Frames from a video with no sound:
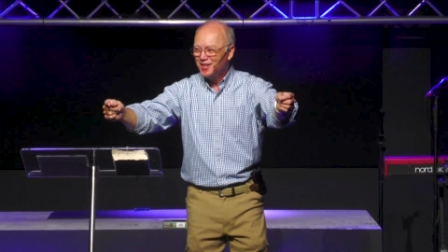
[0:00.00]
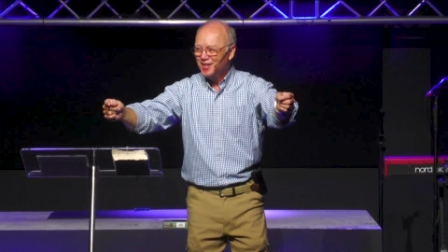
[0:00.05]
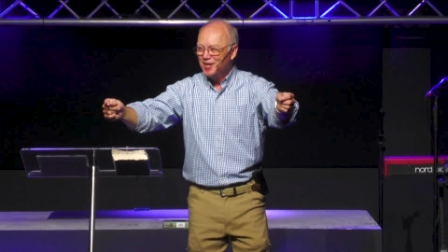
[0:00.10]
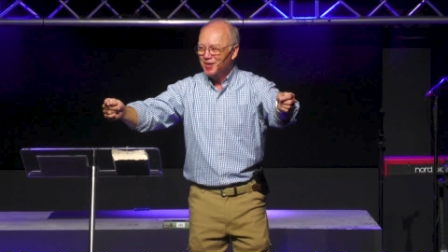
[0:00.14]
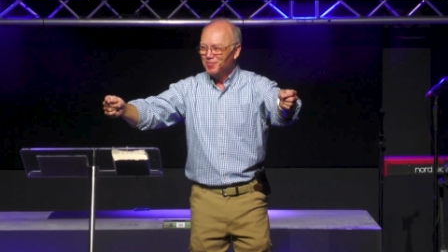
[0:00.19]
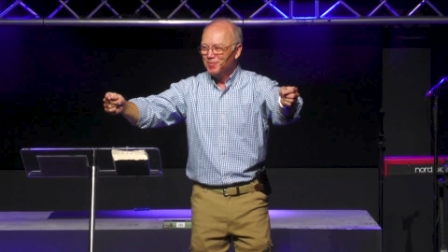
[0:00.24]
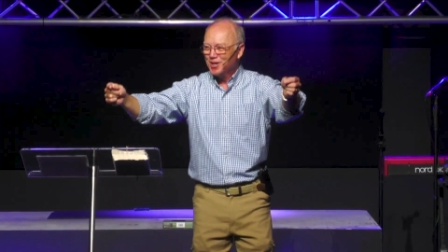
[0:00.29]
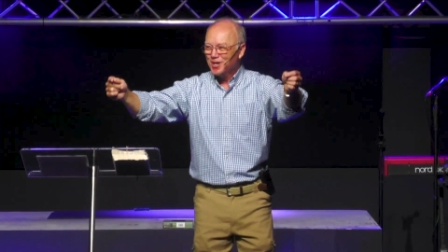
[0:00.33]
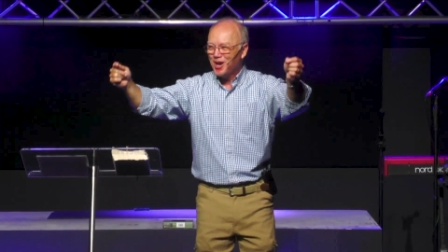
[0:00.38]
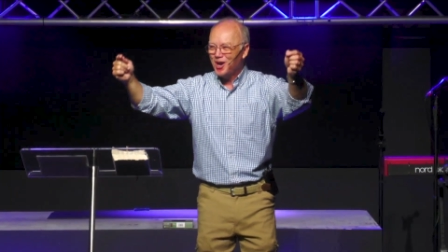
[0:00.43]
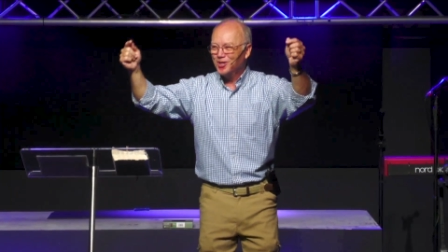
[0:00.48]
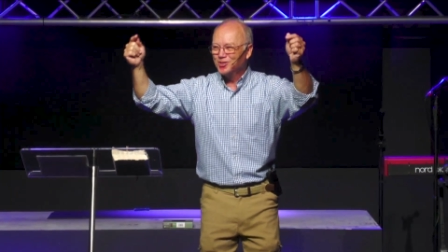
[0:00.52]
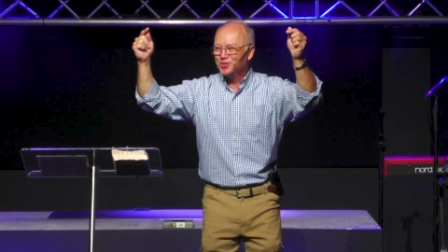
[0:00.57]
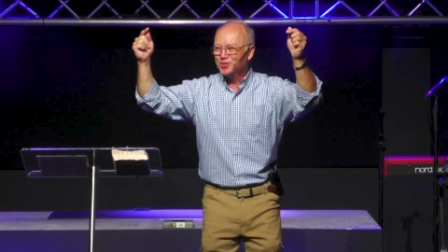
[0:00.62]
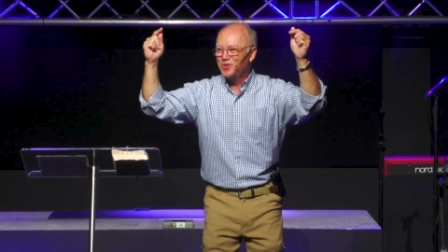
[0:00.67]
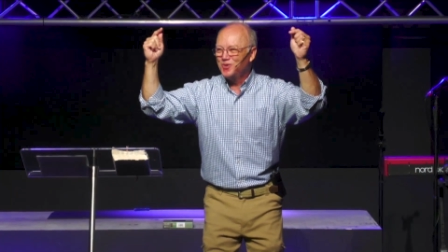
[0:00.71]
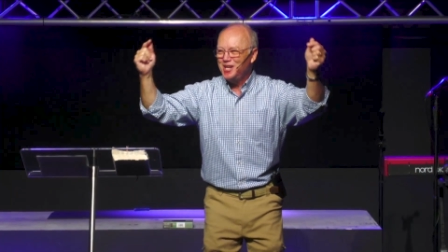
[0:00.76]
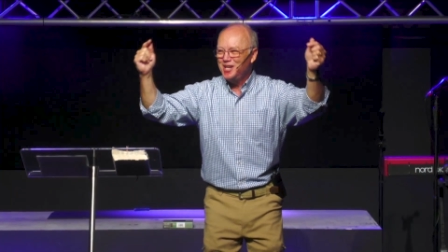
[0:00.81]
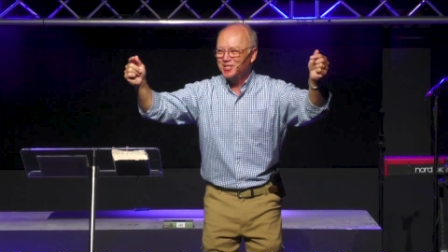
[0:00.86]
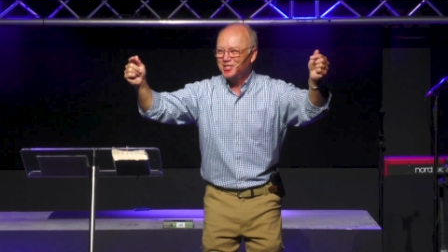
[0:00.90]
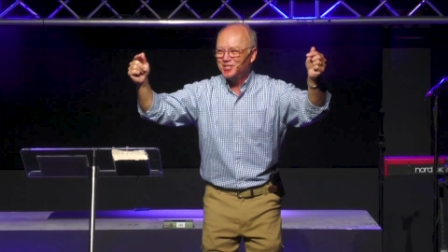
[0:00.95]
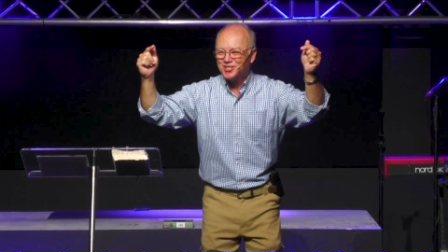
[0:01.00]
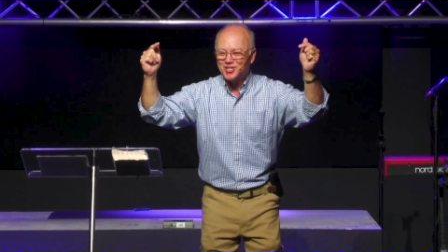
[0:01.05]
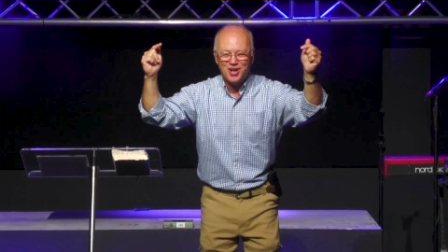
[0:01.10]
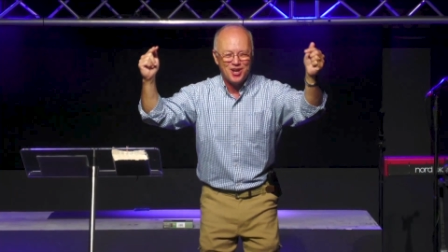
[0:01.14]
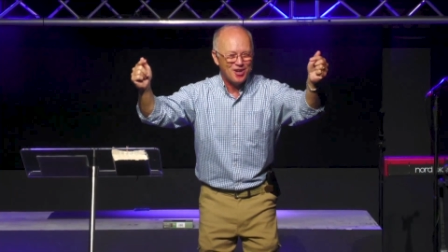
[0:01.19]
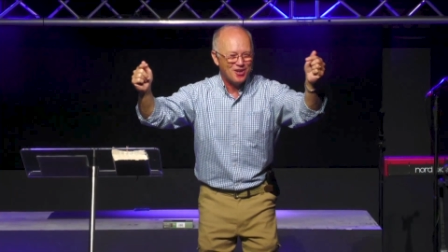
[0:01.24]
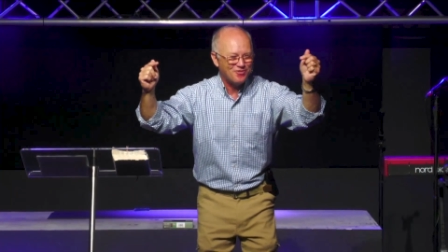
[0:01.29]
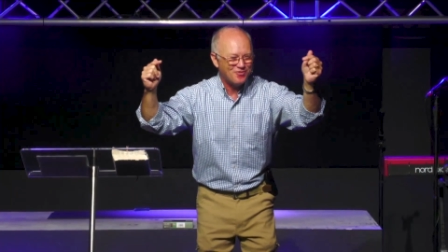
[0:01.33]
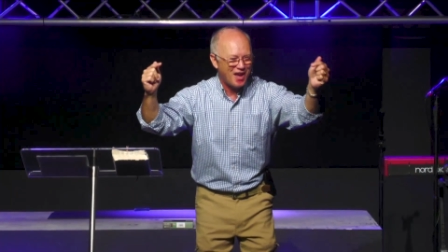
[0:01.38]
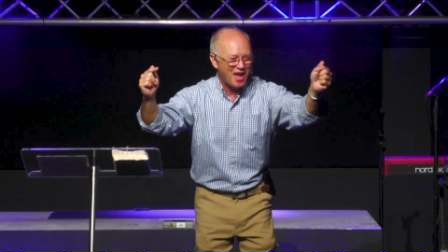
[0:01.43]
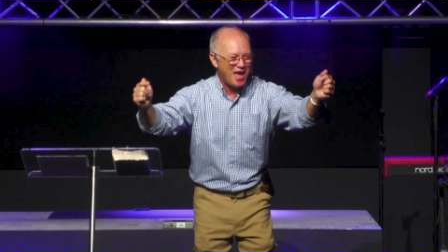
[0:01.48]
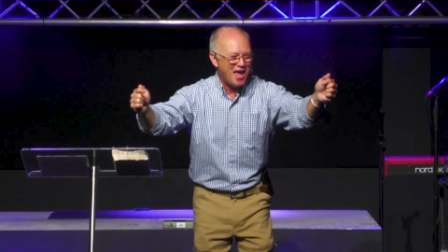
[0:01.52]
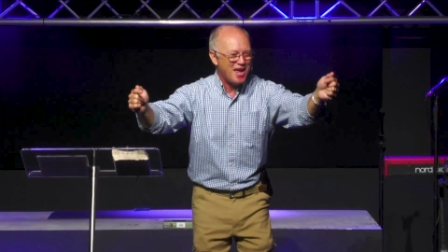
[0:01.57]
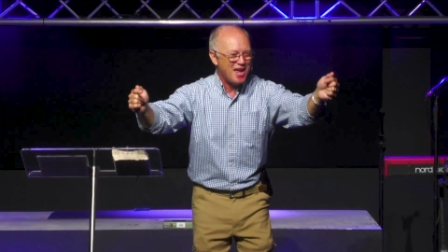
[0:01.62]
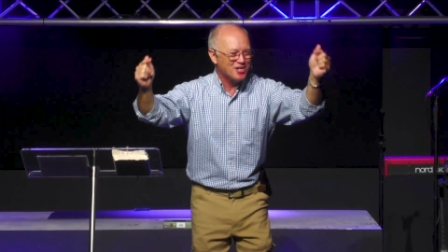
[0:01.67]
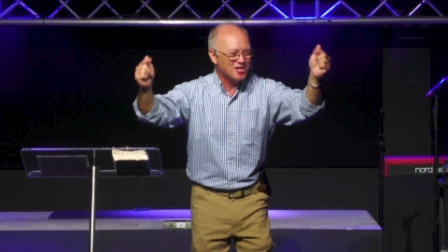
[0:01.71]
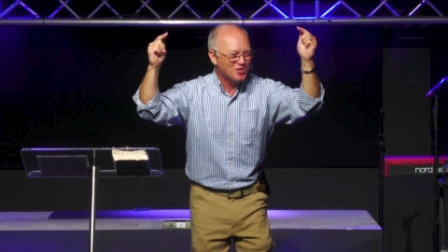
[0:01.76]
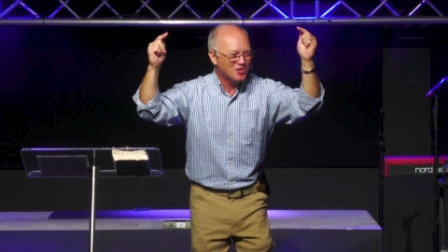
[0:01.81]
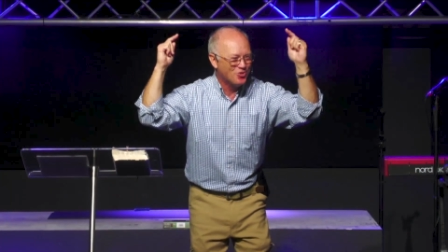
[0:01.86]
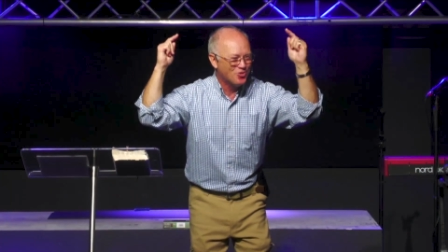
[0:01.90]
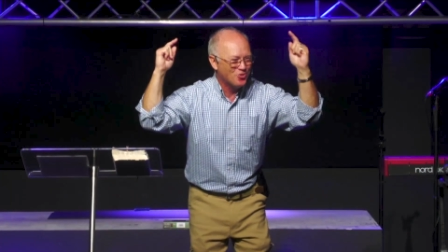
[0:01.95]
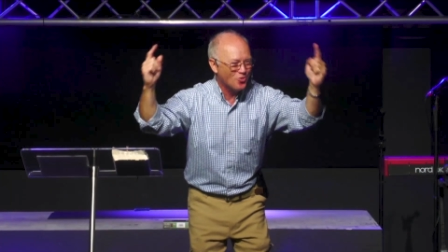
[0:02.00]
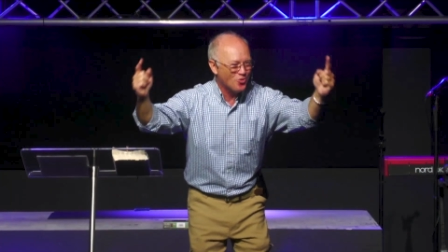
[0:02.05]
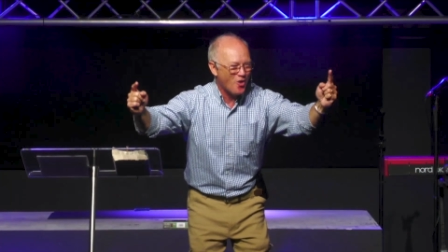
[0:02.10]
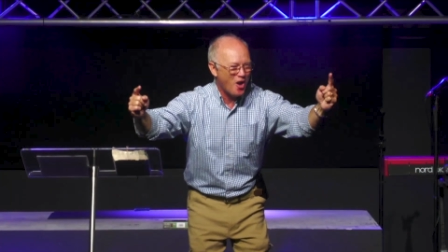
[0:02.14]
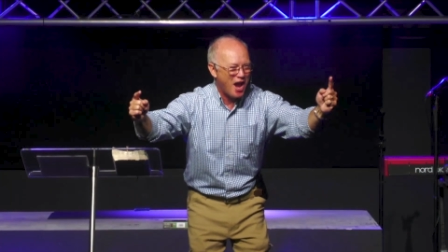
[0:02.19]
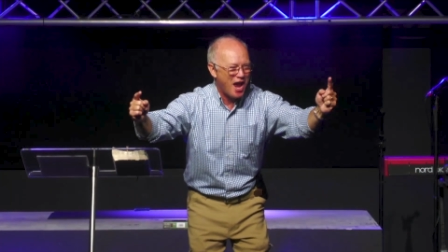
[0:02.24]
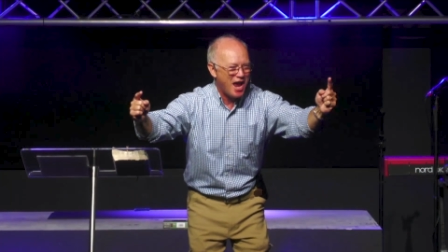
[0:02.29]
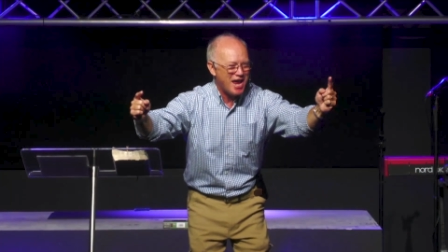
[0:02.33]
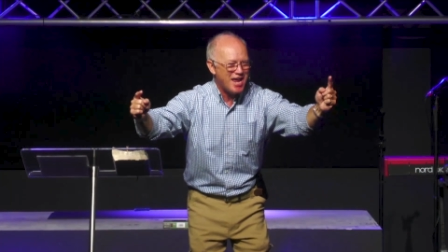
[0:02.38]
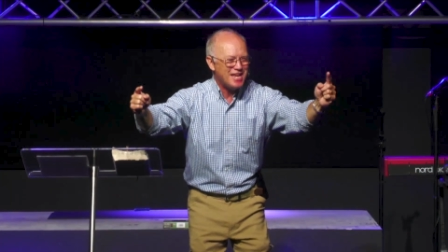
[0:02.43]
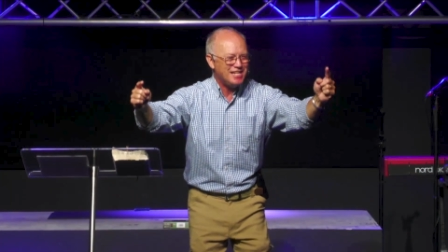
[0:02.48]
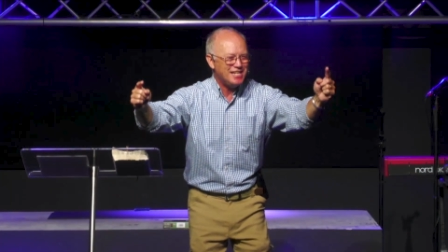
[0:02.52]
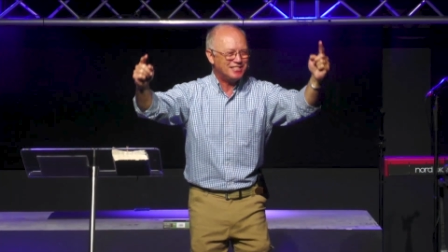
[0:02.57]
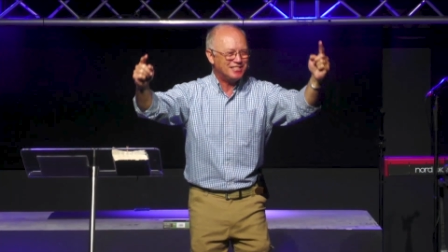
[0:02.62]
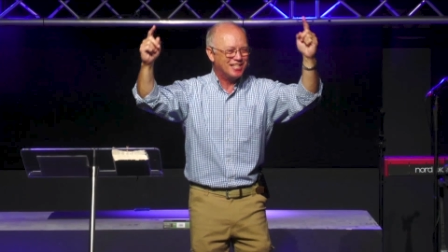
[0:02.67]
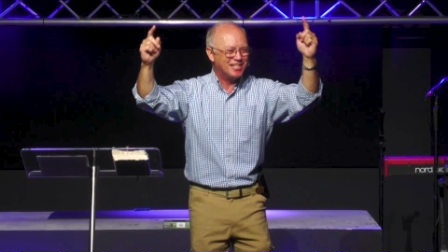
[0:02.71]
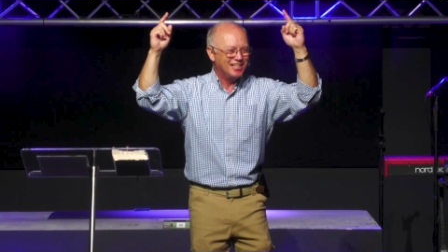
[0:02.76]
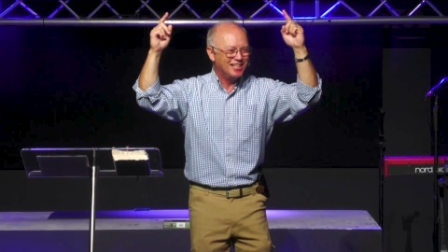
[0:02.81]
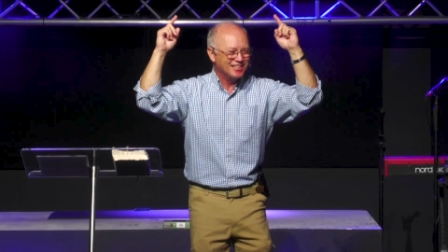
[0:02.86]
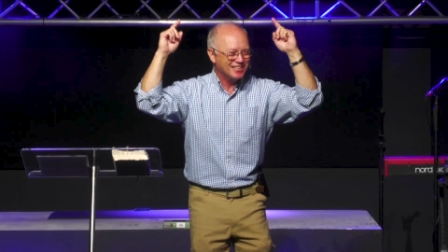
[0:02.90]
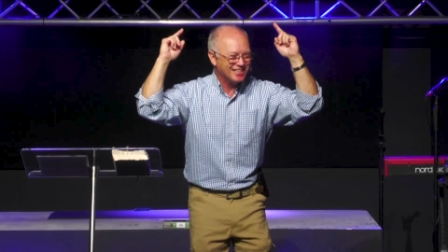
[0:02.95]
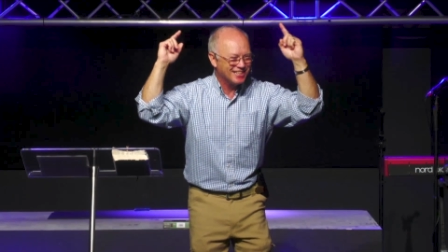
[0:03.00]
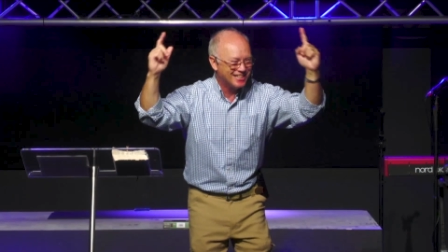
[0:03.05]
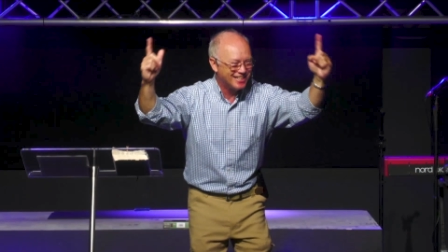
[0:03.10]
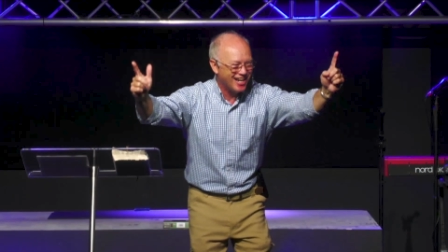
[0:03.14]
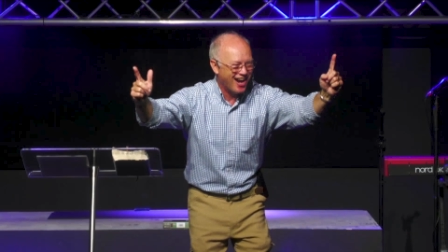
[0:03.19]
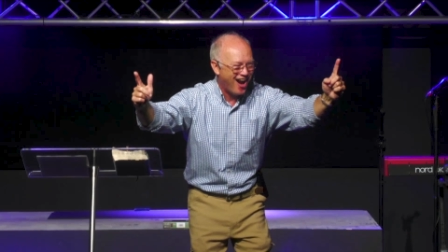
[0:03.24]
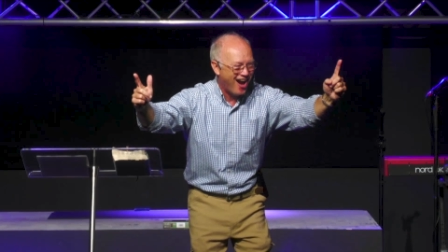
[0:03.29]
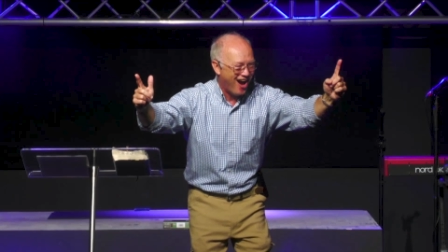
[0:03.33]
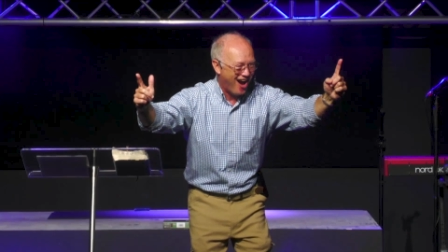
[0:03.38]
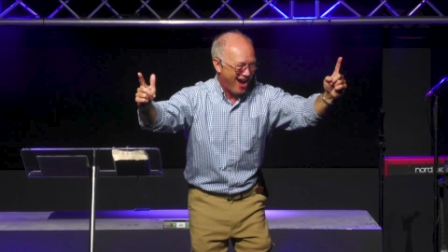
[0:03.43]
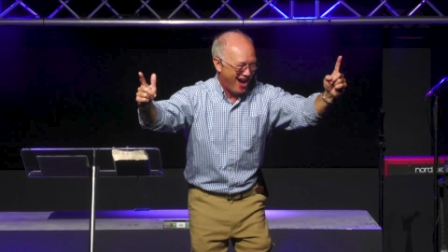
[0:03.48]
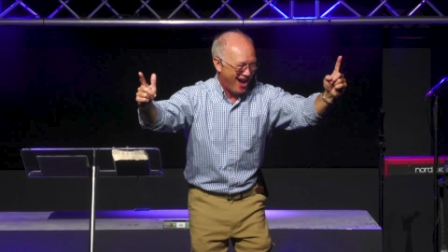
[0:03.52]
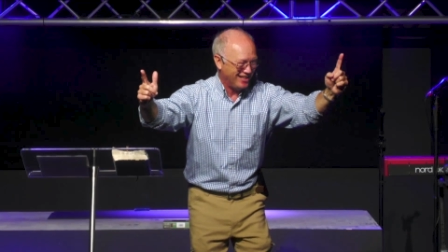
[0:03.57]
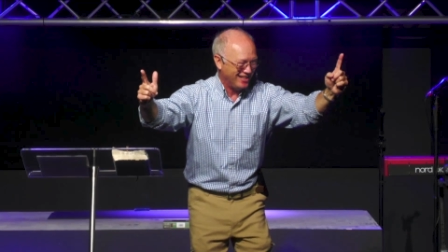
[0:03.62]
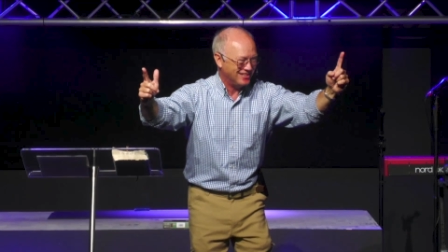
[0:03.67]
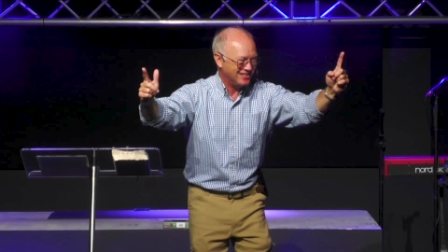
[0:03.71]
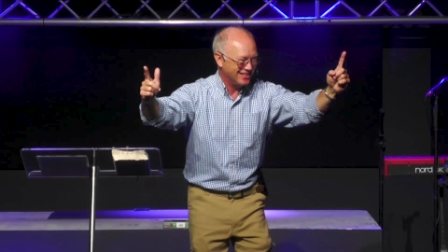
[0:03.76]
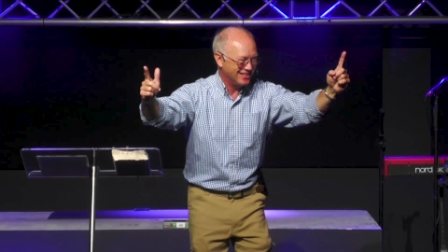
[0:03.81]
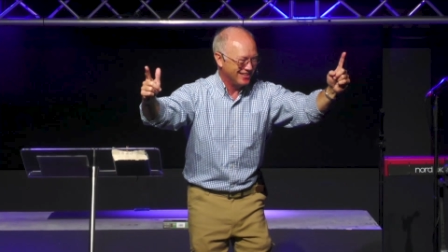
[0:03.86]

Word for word: Because we serve a great God.